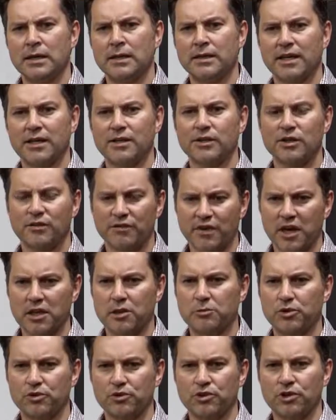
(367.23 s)
that is
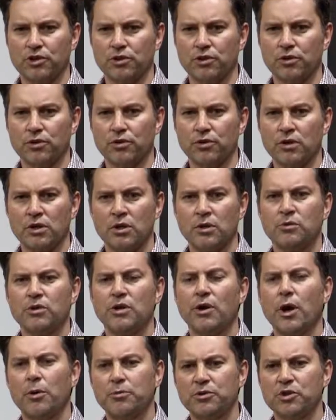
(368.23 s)
available to you
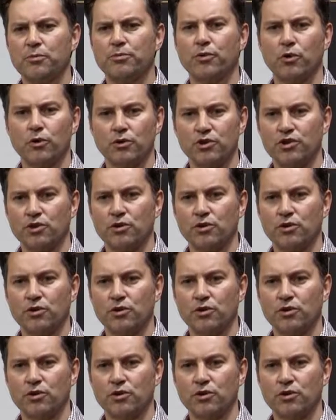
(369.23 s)
to help support